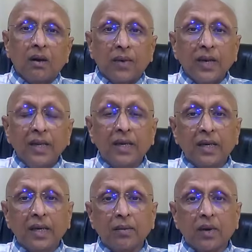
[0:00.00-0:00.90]
When he
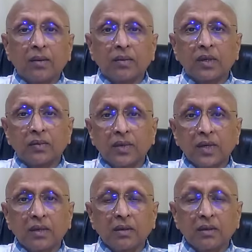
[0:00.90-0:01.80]
came after a
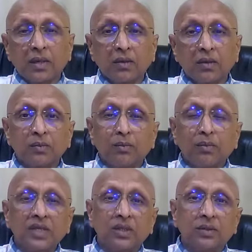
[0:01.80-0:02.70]
week, there was
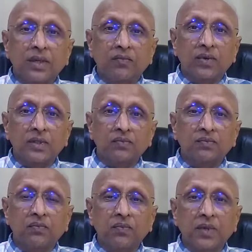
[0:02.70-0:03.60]
much difference.
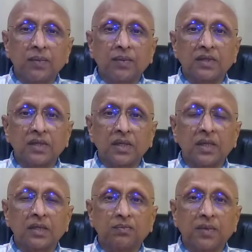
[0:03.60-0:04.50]
50%
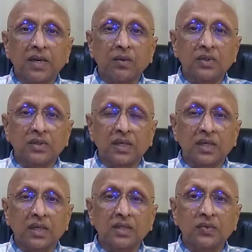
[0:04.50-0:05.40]
his pain was
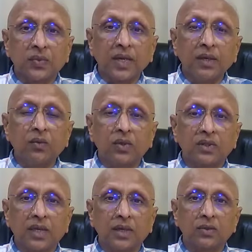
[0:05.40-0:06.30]
settled, swelling
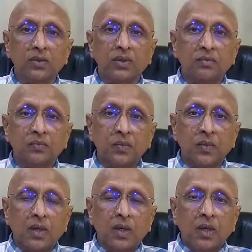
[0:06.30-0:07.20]
was reduced.
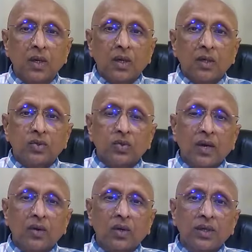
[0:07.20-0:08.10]
So
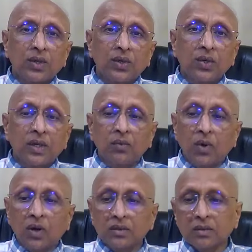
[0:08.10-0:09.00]
I have continued
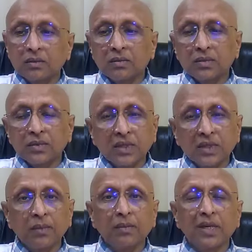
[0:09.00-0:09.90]
him on
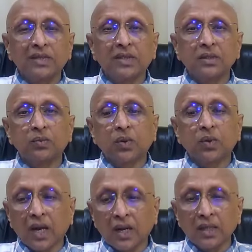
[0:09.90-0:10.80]
same medicines
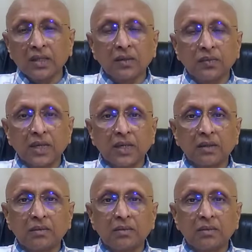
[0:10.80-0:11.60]
for another week.